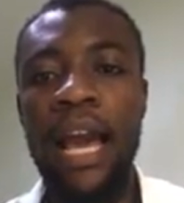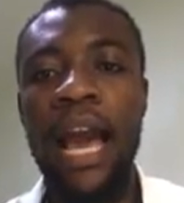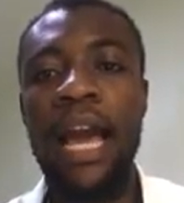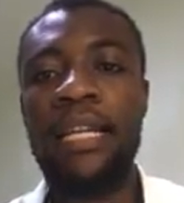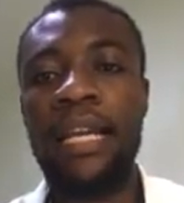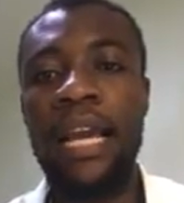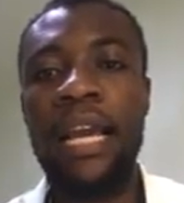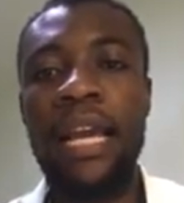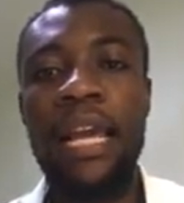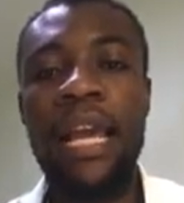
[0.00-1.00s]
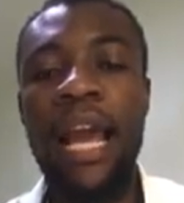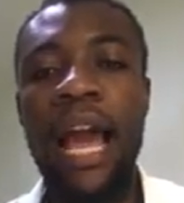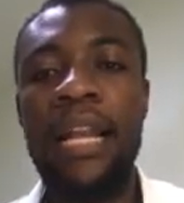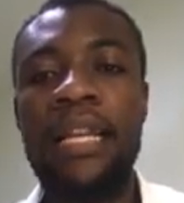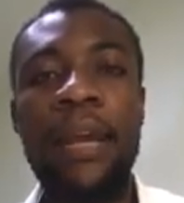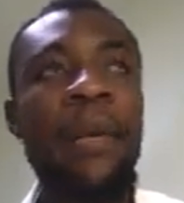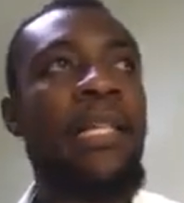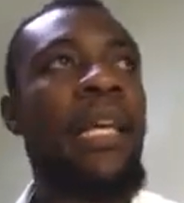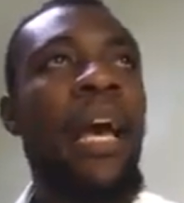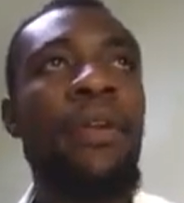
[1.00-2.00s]
I had here a dear
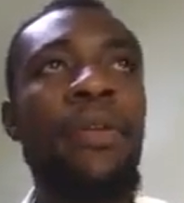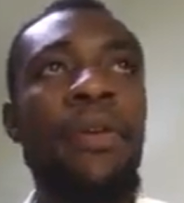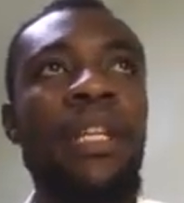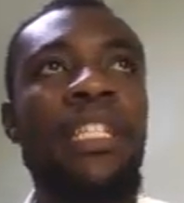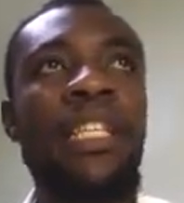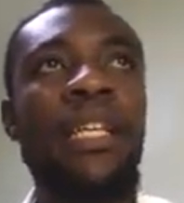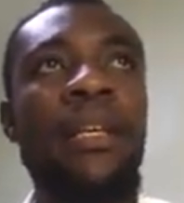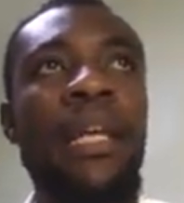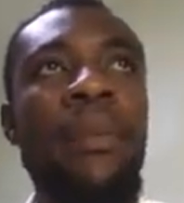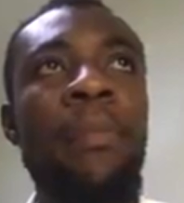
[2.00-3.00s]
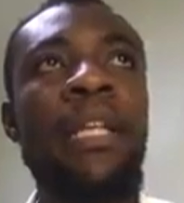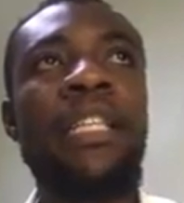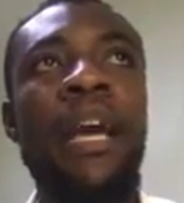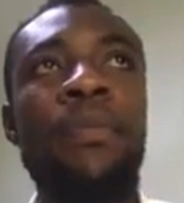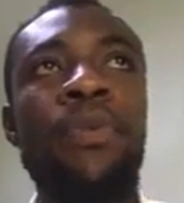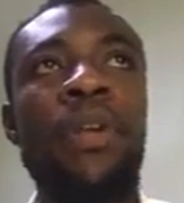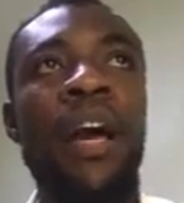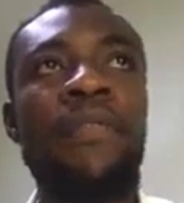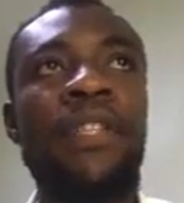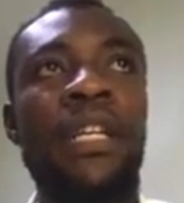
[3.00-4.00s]
besan on anti. Met you. Good
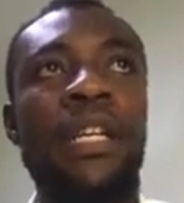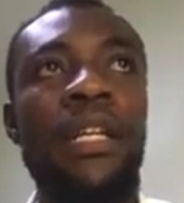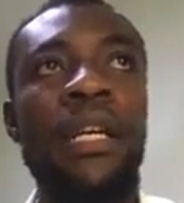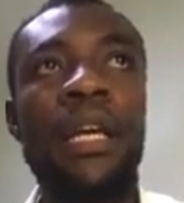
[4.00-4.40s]
afternoon.